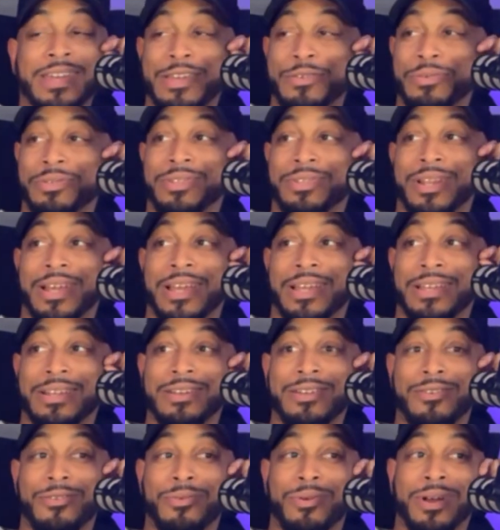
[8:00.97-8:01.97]
He was like, you
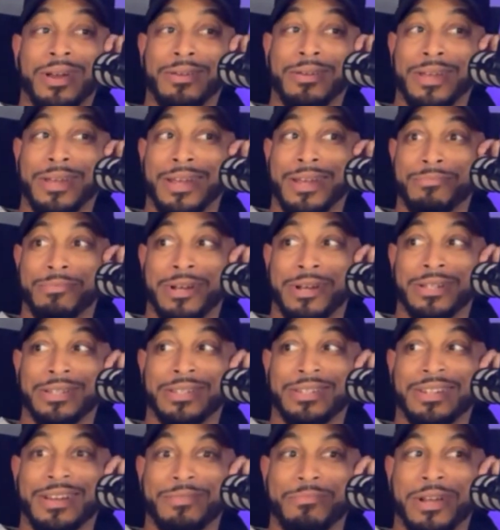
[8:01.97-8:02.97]
know what? I'm about
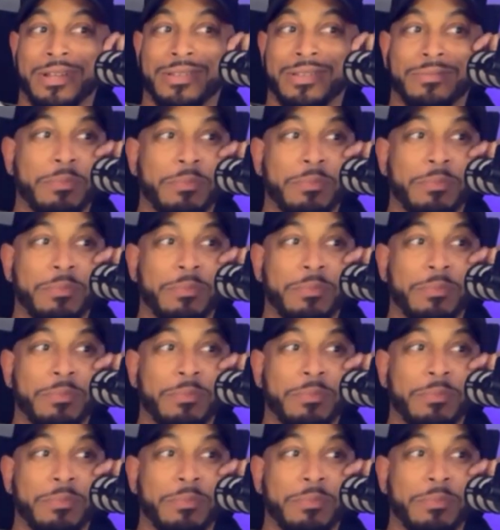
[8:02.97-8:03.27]
to